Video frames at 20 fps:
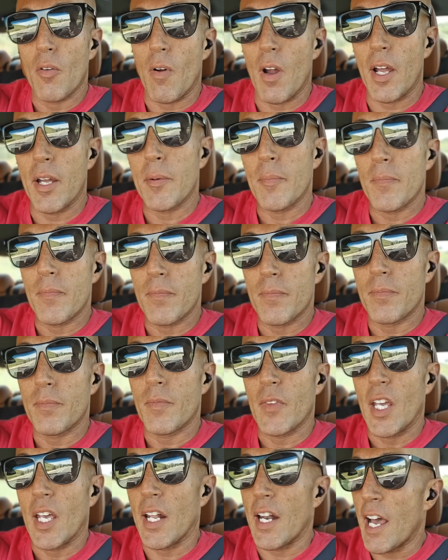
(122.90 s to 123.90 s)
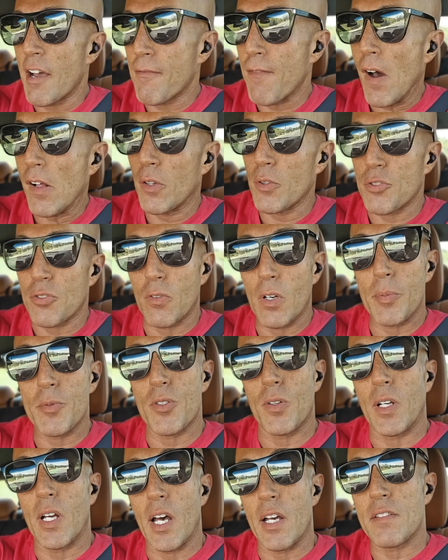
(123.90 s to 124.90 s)
Right? And I follow
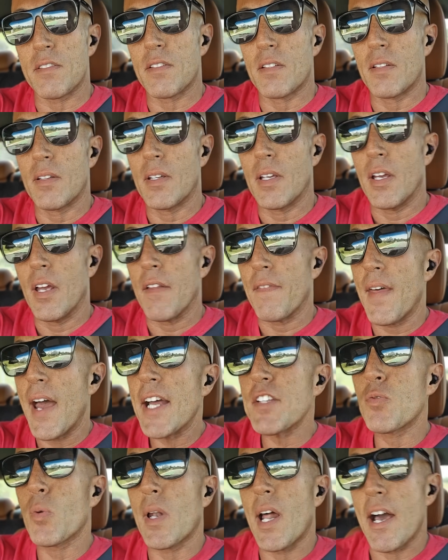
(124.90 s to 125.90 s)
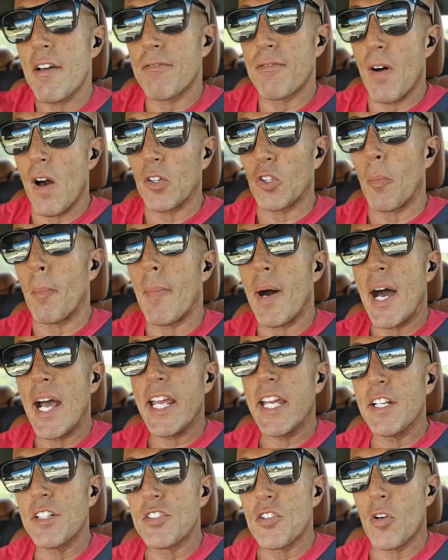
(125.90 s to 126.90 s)
scripture, guys. That's what I follow. My
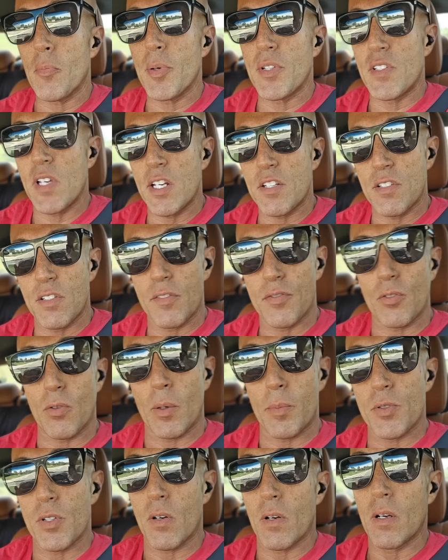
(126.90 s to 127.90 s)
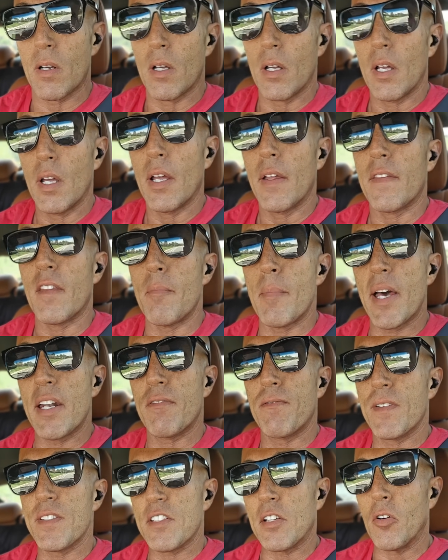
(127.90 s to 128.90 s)
interpretation of scripture, the
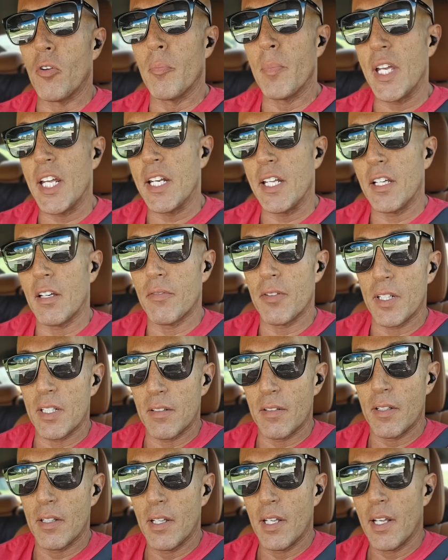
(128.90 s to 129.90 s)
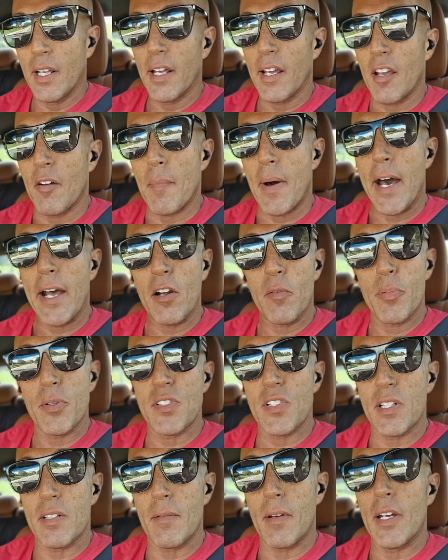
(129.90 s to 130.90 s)
metaphysical meaning of it, and my
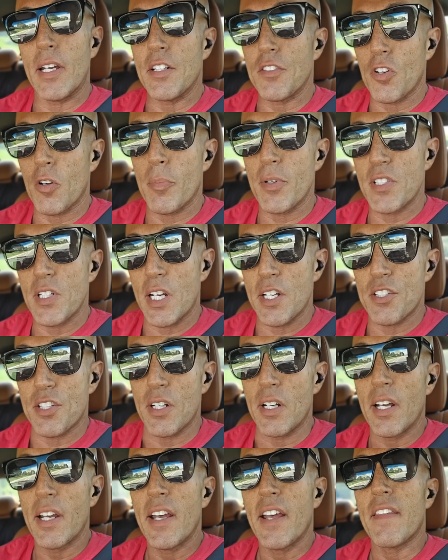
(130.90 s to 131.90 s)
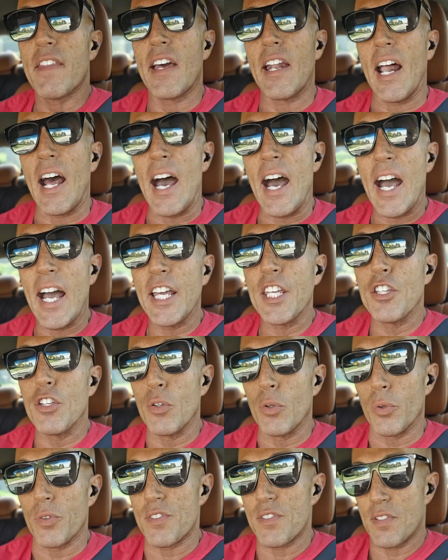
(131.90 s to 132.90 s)
interpretation that I
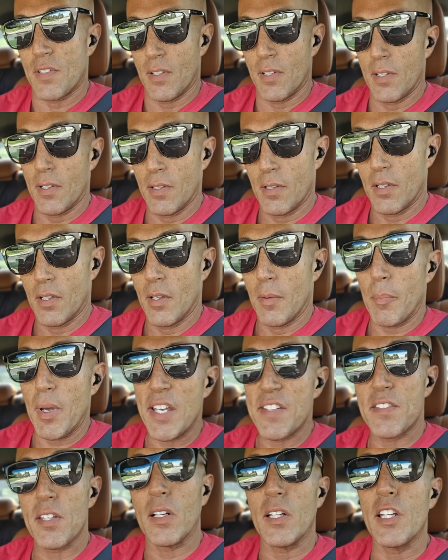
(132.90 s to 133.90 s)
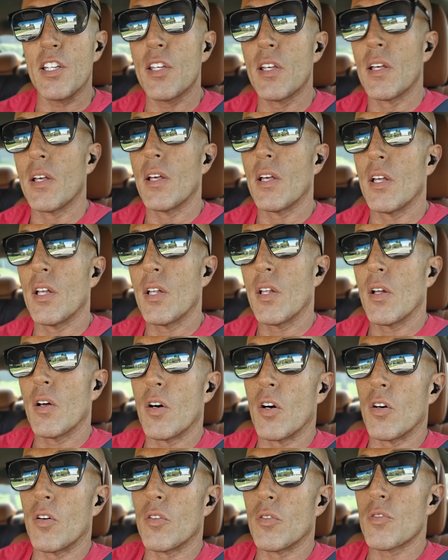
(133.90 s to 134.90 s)
used, basically,
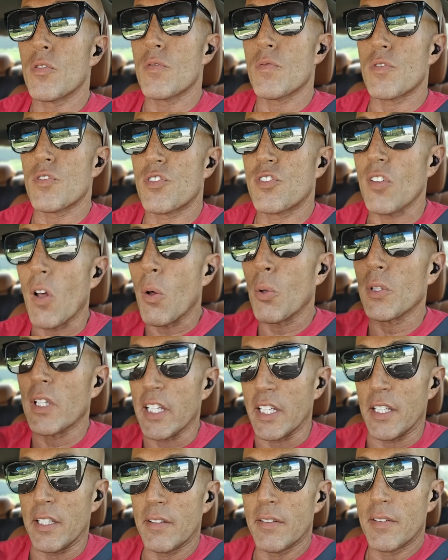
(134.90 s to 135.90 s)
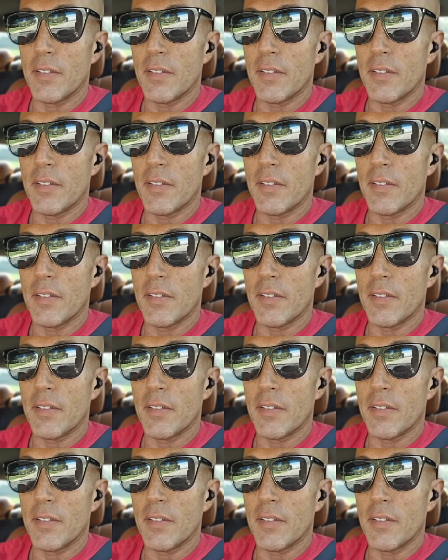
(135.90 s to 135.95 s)
solely,